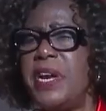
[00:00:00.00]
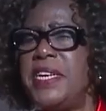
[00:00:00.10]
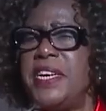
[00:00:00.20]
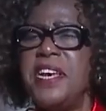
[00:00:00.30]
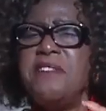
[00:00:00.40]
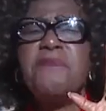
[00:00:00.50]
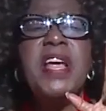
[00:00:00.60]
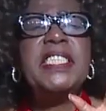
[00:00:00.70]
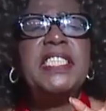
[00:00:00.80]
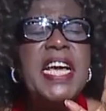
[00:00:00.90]
married in a
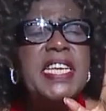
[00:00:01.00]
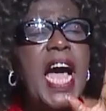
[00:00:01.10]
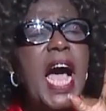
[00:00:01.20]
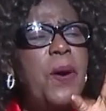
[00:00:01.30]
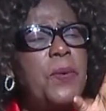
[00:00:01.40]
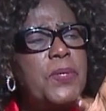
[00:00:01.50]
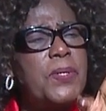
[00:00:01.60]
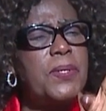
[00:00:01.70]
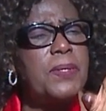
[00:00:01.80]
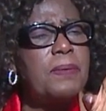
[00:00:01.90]
rented
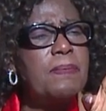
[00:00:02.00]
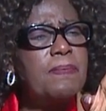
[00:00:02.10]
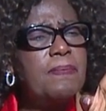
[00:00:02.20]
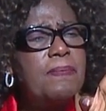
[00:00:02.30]
house.